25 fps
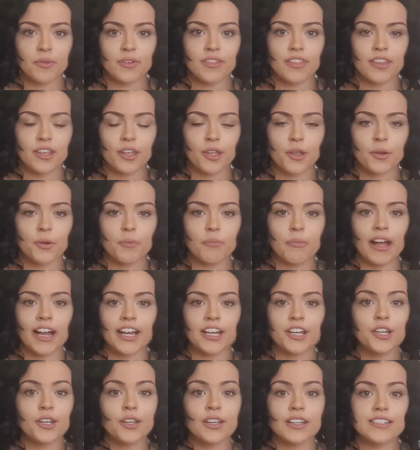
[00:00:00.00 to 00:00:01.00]
with you
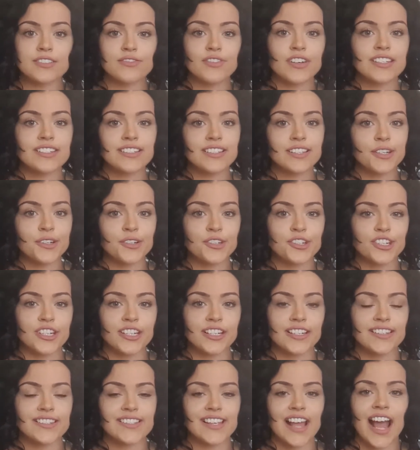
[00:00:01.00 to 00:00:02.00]
my New Year's
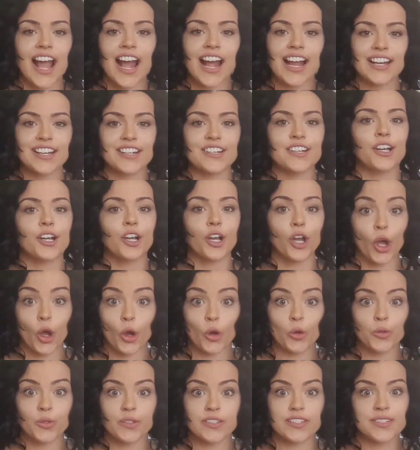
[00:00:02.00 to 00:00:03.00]
resolutions and
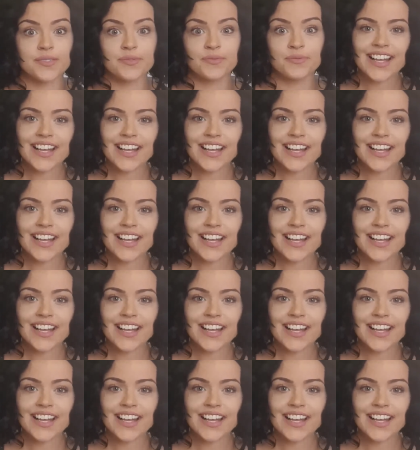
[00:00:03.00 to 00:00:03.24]
goals.